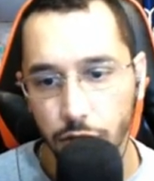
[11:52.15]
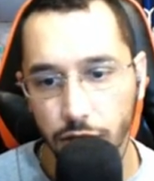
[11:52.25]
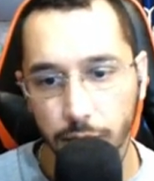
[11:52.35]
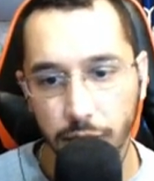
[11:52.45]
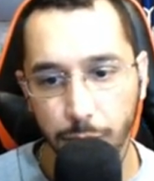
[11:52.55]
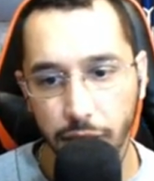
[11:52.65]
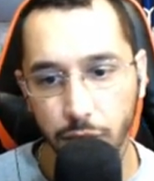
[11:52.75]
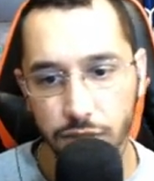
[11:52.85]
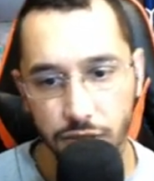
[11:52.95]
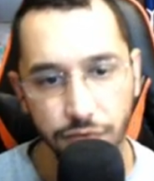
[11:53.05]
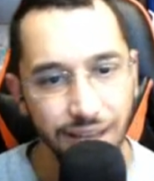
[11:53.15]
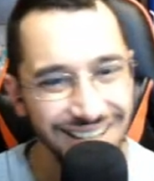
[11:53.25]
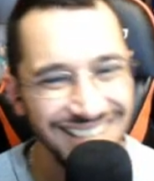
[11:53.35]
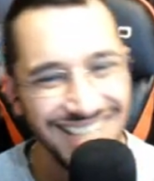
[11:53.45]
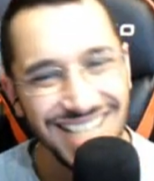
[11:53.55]
Your Nightmare Penguin's
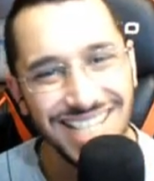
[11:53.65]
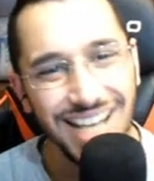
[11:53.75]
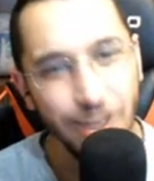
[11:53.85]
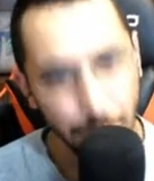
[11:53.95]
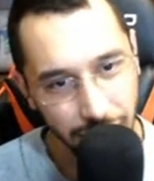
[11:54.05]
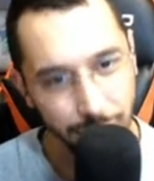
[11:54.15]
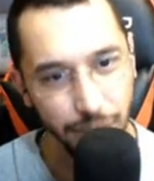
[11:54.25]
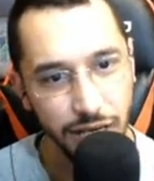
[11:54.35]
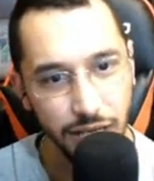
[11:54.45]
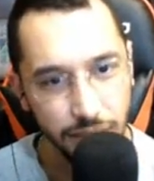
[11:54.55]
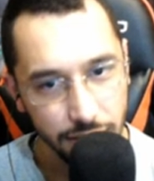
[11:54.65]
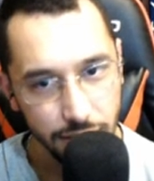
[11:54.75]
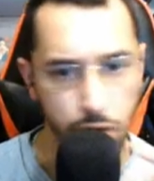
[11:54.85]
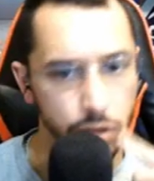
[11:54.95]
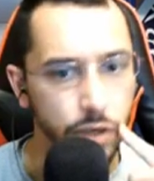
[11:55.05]
effect does not work, buddy.
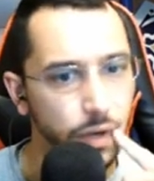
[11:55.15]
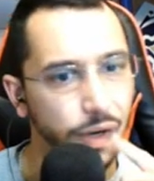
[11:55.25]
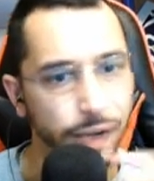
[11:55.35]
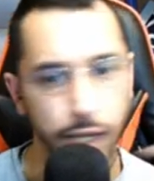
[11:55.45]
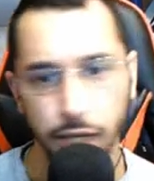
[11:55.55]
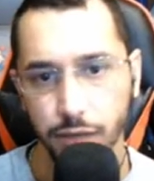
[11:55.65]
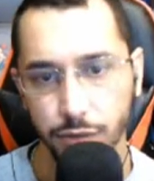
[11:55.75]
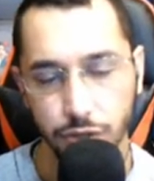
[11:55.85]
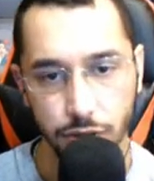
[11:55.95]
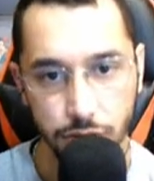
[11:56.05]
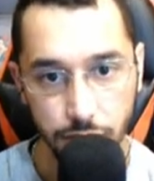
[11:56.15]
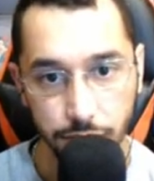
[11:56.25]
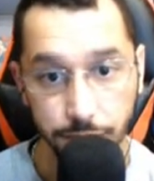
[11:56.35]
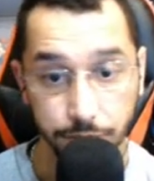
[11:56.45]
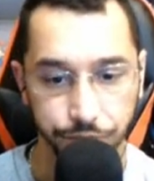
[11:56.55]
Invoker and a bunch of other
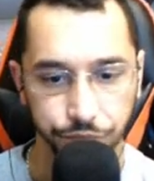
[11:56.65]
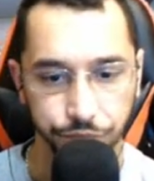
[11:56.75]
stuff.